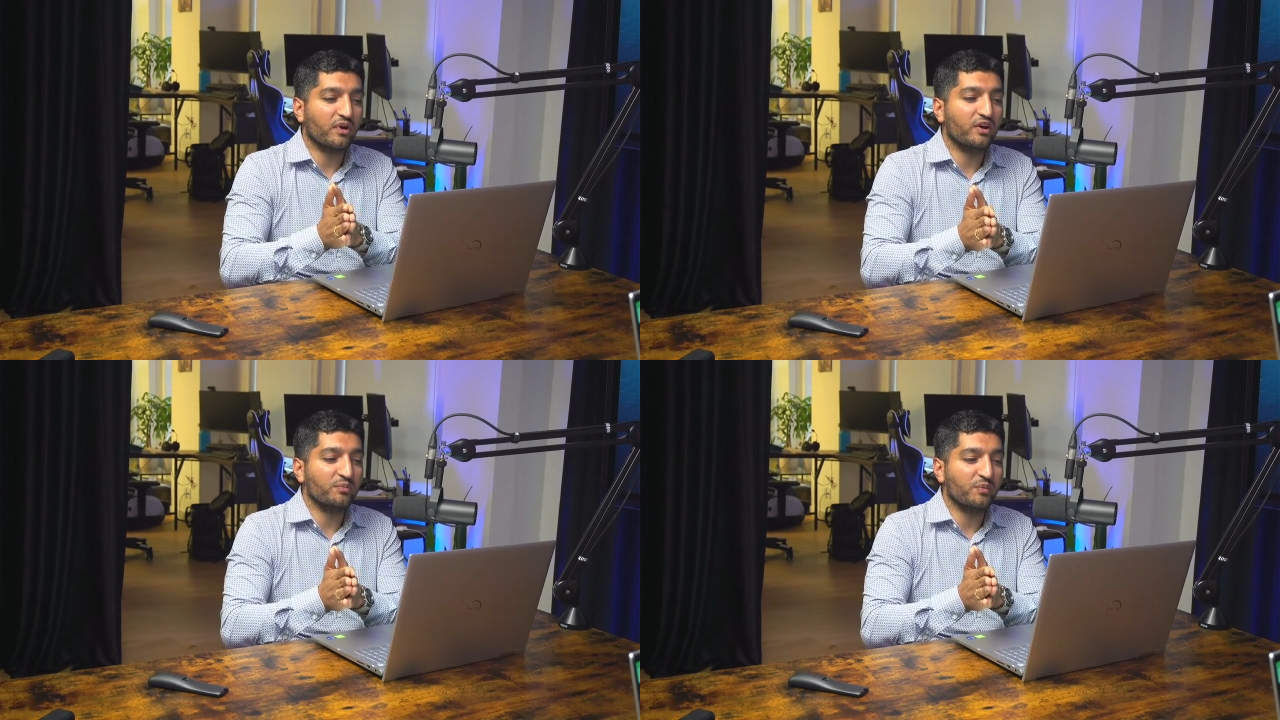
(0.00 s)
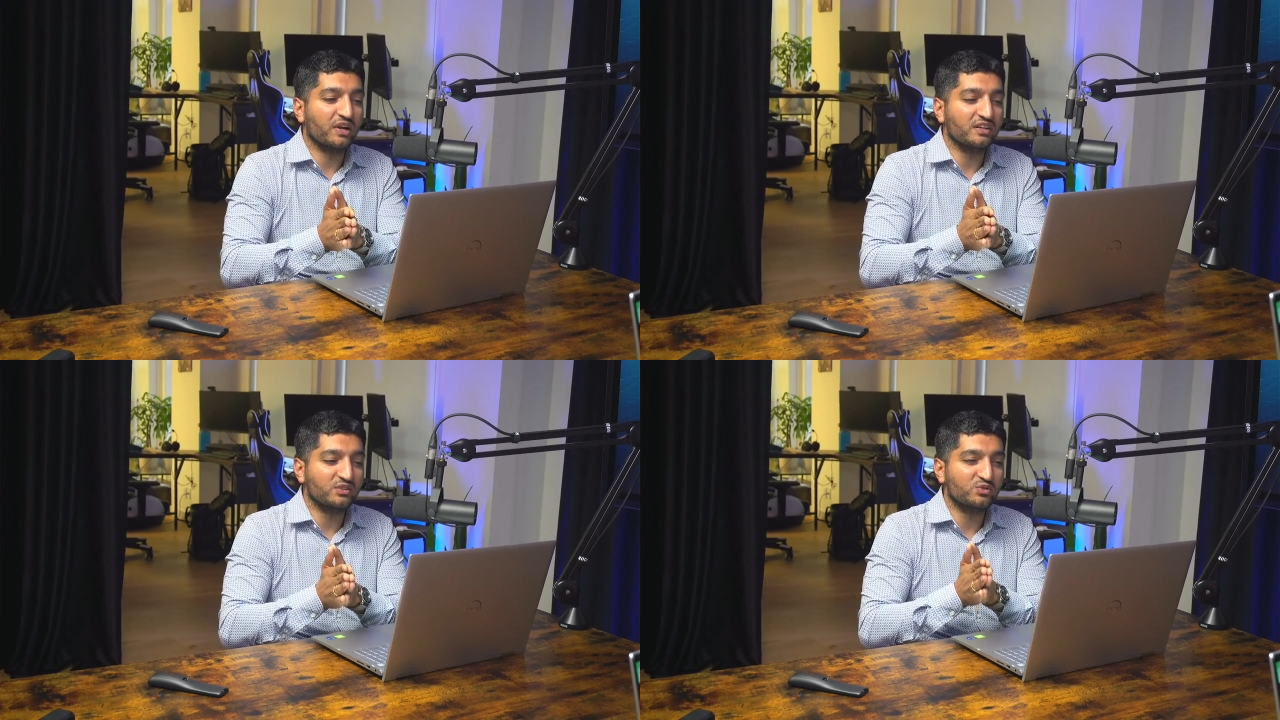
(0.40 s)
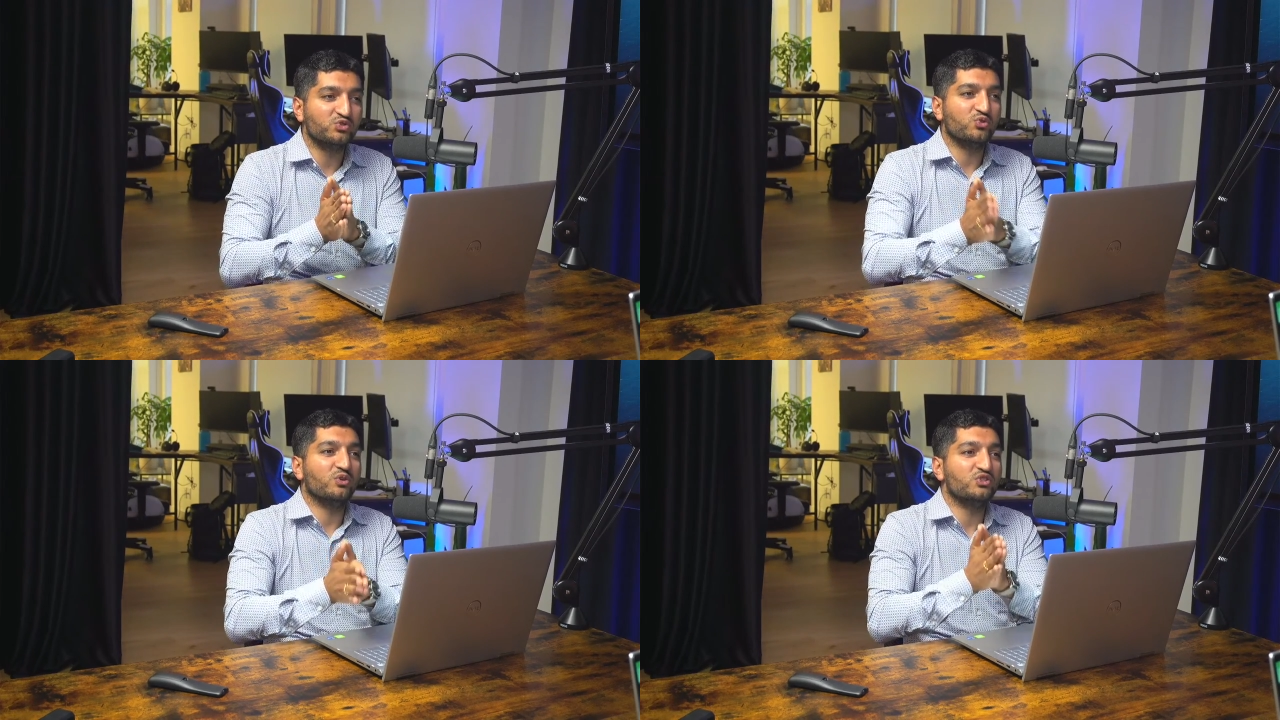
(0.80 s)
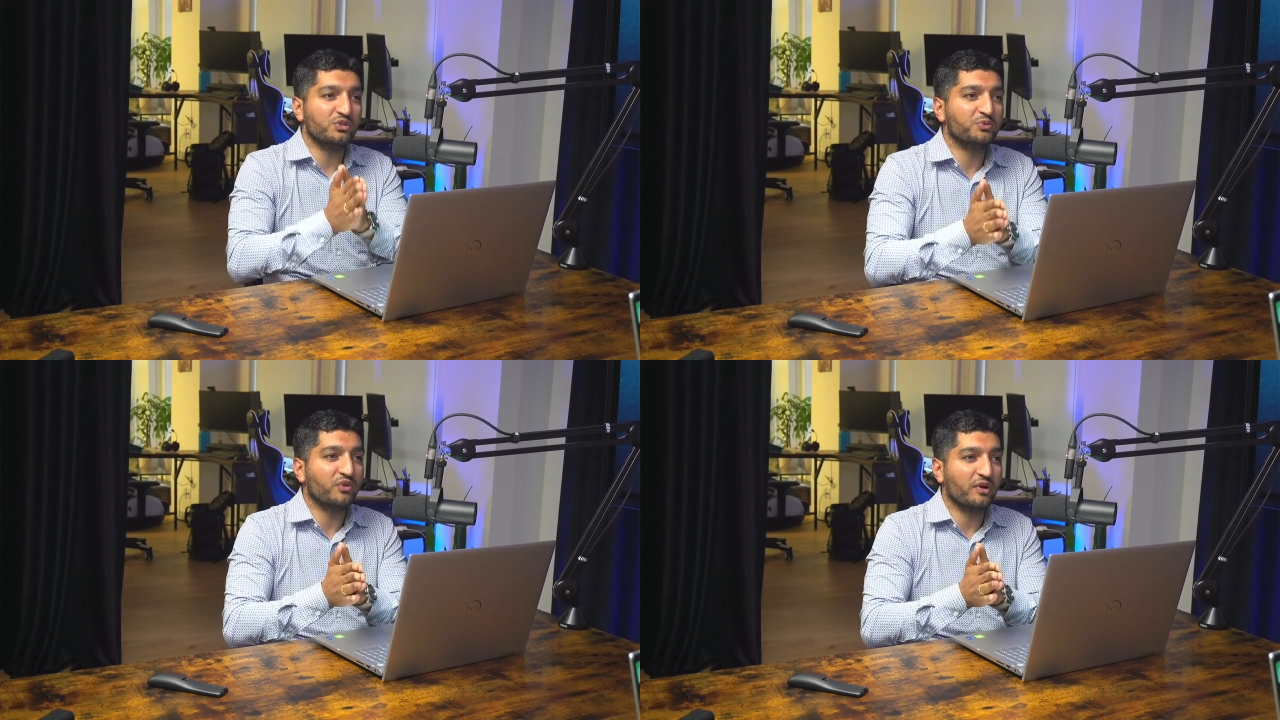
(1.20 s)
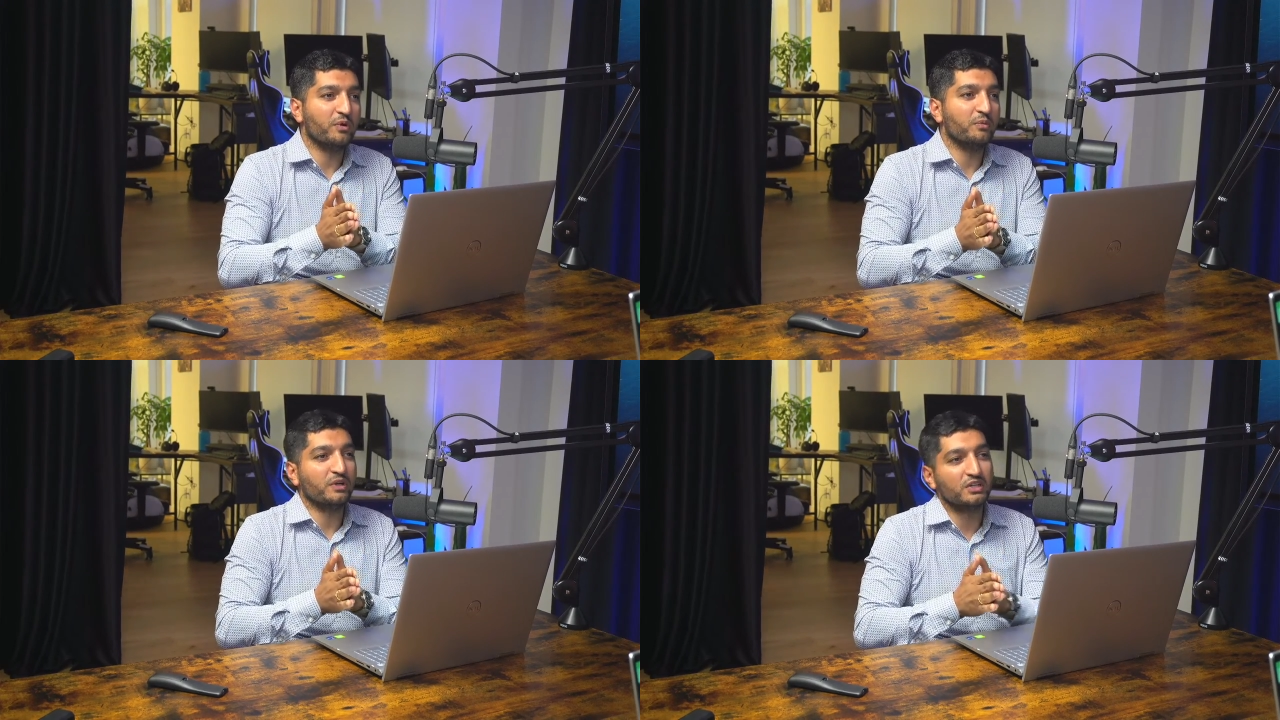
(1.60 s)
earned money into short Jim Cramer
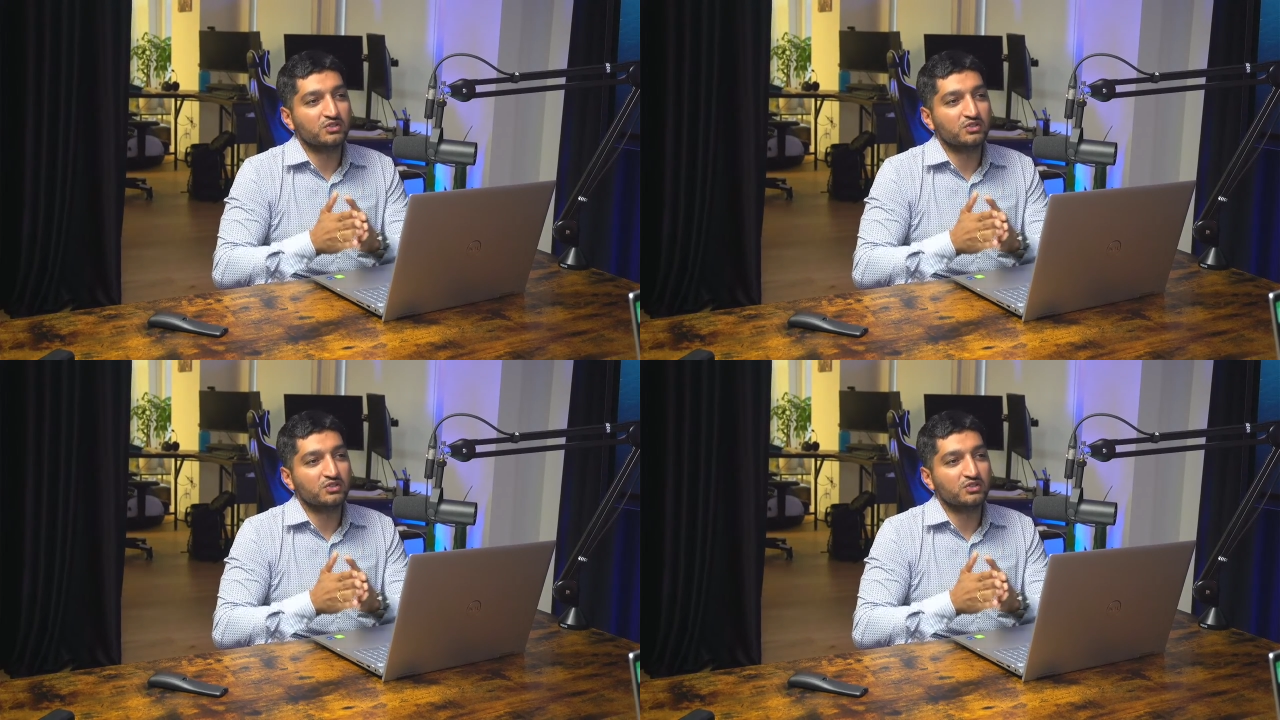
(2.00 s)
because,